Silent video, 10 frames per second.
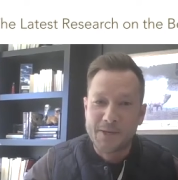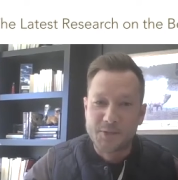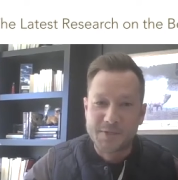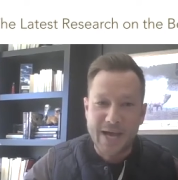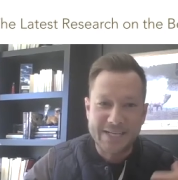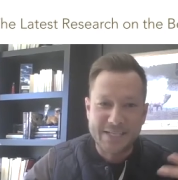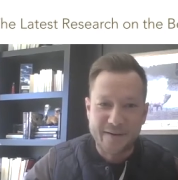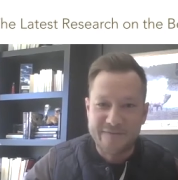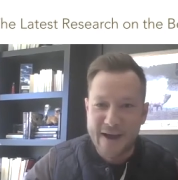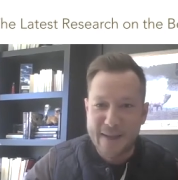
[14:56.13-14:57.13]
So
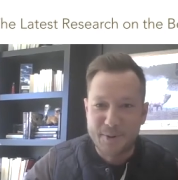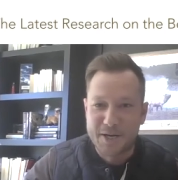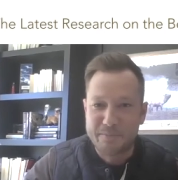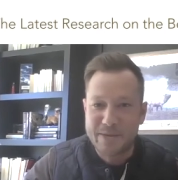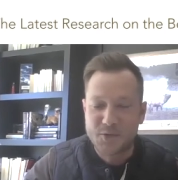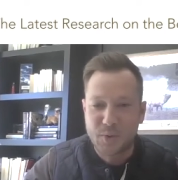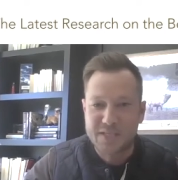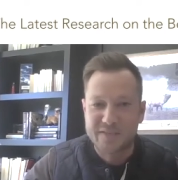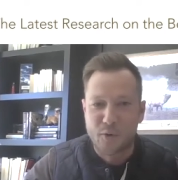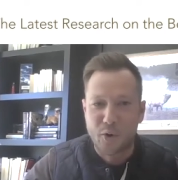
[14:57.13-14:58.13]
dietary fiber can be
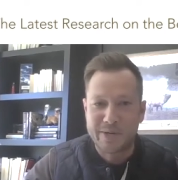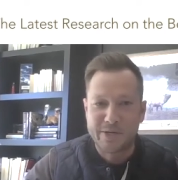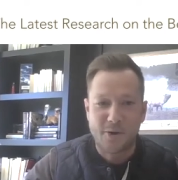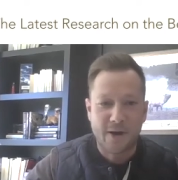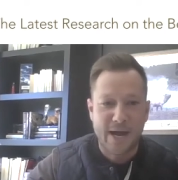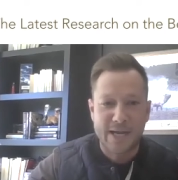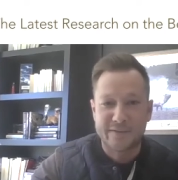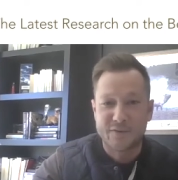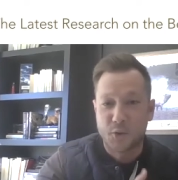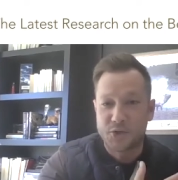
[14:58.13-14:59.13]
transformed into all kinds
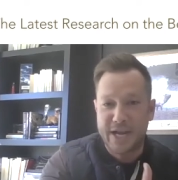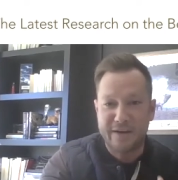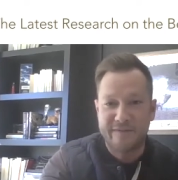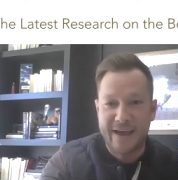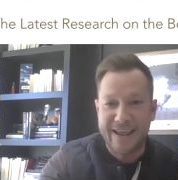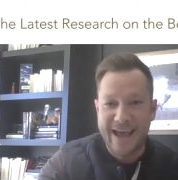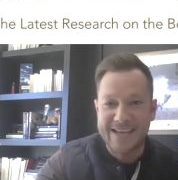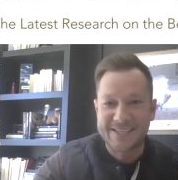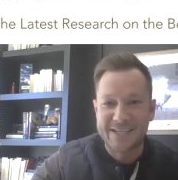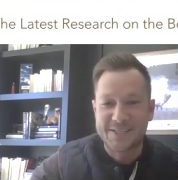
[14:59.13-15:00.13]
of short chain fatty
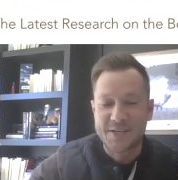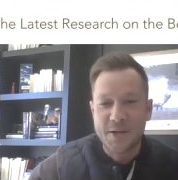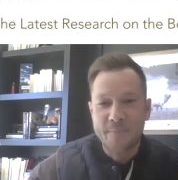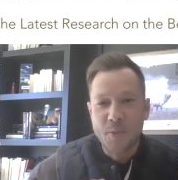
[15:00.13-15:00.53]
acids.